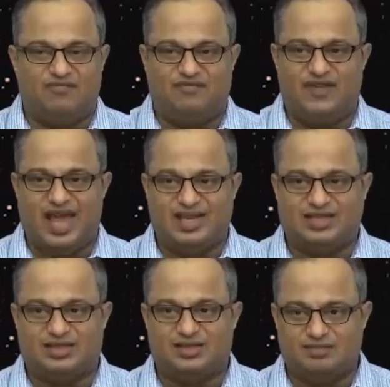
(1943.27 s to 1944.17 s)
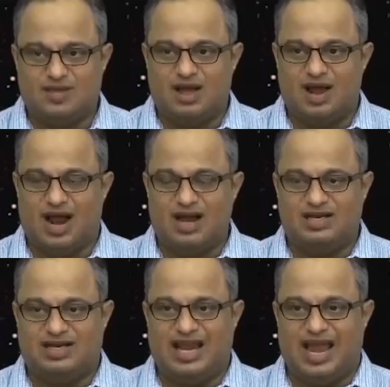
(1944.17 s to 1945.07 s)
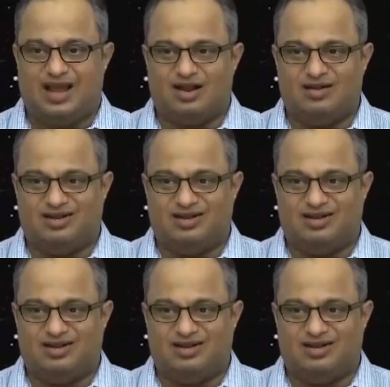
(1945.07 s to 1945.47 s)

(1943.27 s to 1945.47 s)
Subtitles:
phase and take